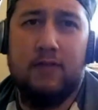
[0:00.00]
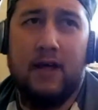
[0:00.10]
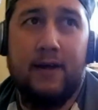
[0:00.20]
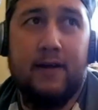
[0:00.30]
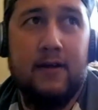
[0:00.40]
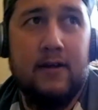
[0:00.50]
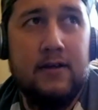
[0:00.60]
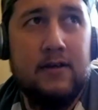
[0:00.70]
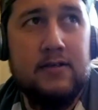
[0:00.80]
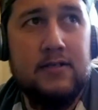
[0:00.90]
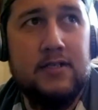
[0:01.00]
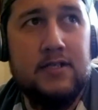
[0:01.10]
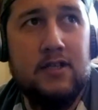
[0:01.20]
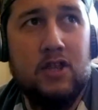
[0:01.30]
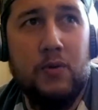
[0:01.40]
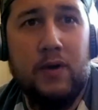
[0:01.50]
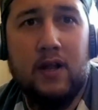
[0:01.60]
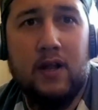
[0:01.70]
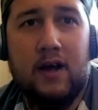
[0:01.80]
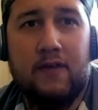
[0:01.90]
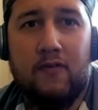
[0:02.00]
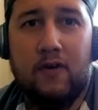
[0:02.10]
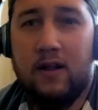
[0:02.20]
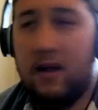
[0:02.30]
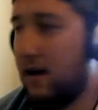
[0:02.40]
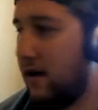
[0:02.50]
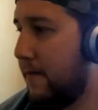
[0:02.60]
like 3 o'clock, 4 o'clock.